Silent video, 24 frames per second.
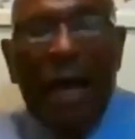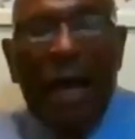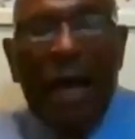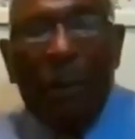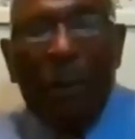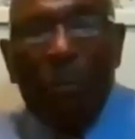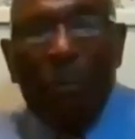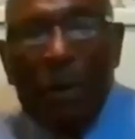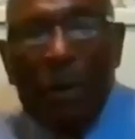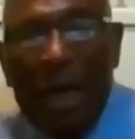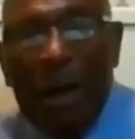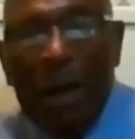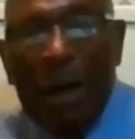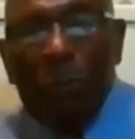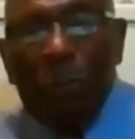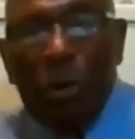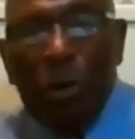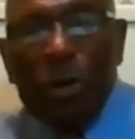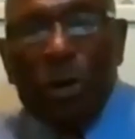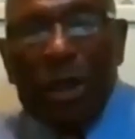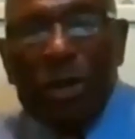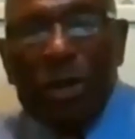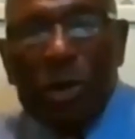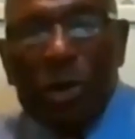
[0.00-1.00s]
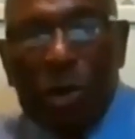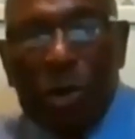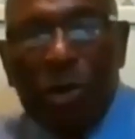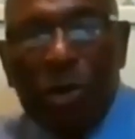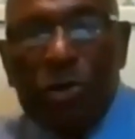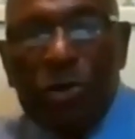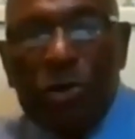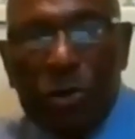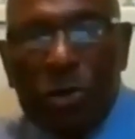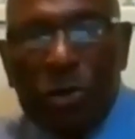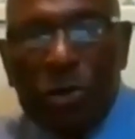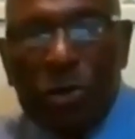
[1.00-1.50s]
I'm, I'm going to
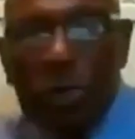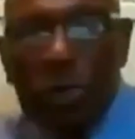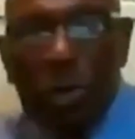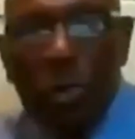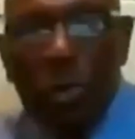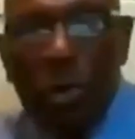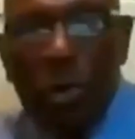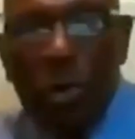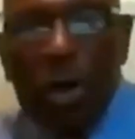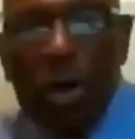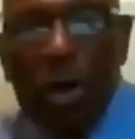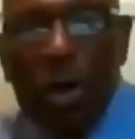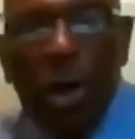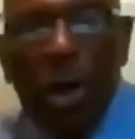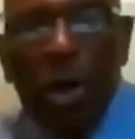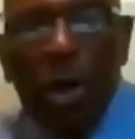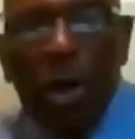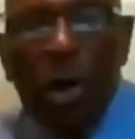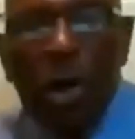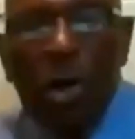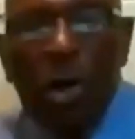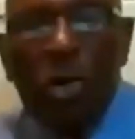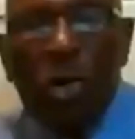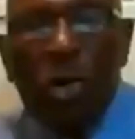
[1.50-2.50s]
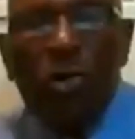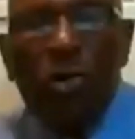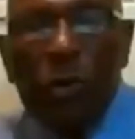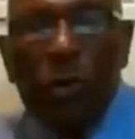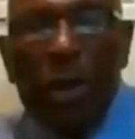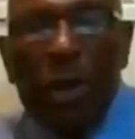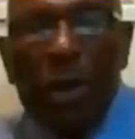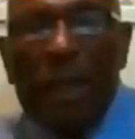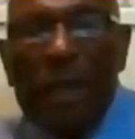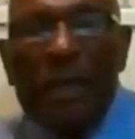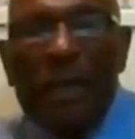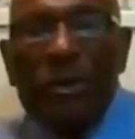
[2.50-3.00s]
introduce you to the one who
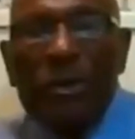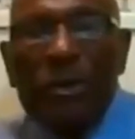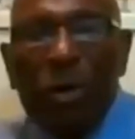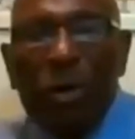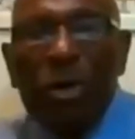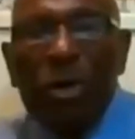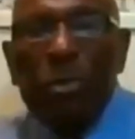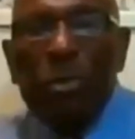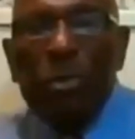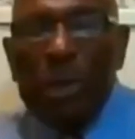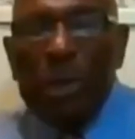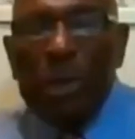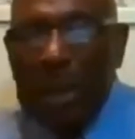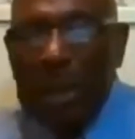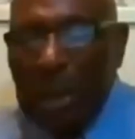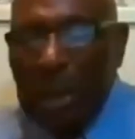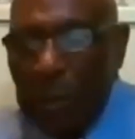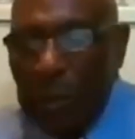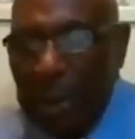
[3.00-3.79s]
really is going to be the